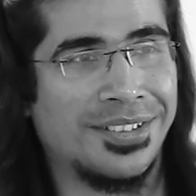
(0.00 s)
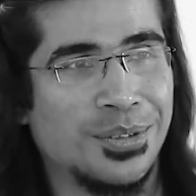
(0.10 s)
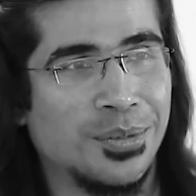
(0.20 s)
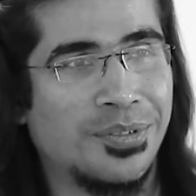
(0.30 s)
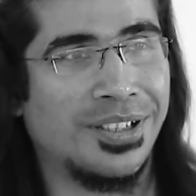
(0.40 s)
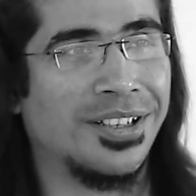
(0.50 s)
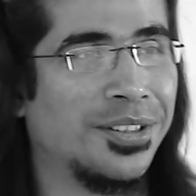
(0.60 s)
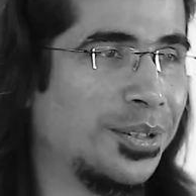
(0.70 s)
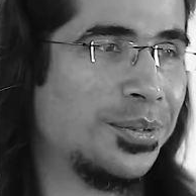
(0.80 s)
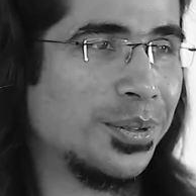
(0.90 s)
and hopefully the
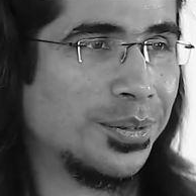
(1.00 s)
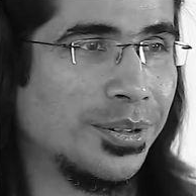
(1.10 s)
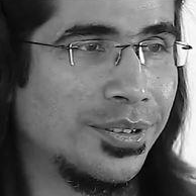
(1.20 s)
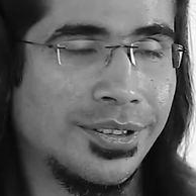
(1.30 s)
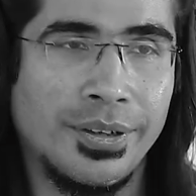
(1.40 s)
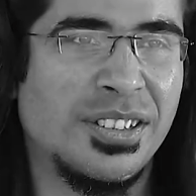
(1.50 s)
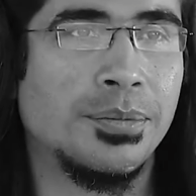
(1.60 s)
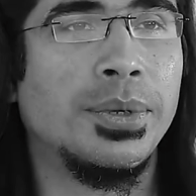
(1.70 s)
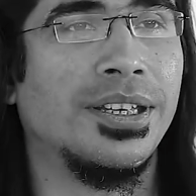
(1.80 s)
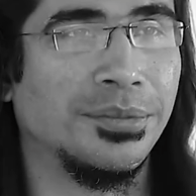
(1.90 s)
others also. So it's
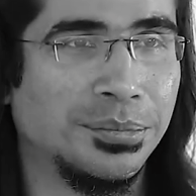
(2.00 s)
me.